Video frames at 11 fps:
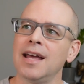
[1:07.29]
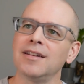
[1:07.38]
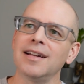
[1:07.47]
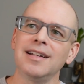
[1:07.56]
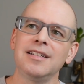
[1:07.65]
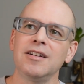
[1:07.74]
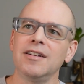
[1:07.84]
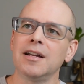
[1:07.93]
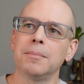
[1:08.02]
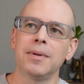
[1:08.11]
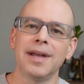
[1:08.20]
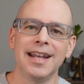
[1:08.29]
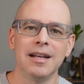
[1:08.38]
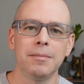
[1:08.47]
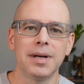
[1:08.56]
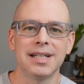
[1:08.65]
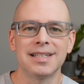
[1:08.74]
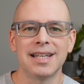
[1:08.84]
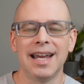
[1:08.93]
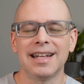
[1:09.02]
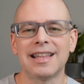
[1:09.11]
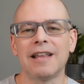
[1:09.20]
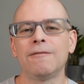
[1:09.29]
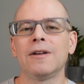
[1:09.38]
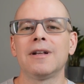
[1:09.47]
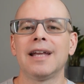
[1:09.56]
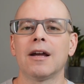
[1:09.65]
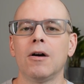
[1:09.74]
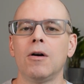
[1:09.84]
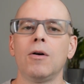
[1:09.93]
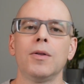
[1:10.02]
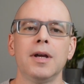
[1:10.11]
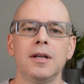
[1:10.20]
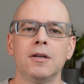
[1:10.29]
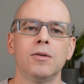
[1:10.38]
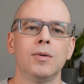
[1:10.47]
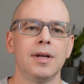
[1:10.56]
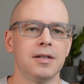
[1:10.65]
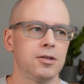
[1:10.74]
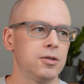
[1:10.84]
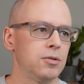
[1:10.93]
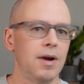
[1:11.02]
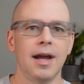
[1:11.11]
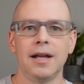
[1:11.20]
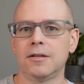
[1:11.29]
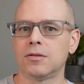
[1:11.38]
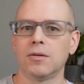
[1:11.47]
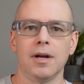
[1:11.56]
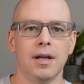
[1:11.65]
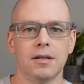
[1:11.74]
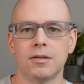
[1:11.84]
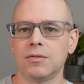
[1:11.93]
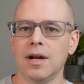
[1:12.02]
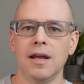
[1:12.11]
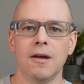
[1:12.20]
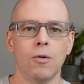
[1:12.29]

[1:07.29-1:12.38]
not necessarily complaining, but is saying that they feel like all they do is stride, strike, strike,